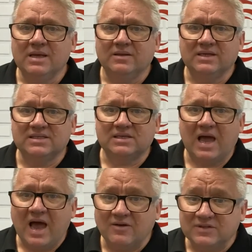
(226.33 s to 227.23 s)
that is
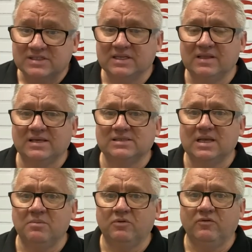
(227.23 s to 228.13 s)
harvesting that
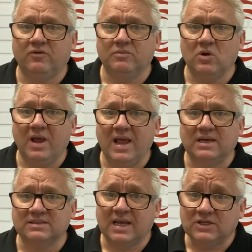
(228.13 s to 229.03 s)
sample from your
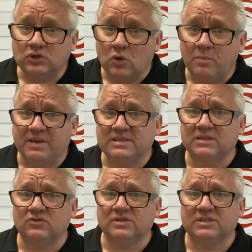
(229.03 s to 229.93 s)
house, has your best
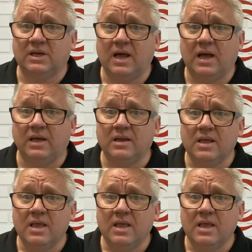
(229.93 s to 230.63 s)
interest at heart.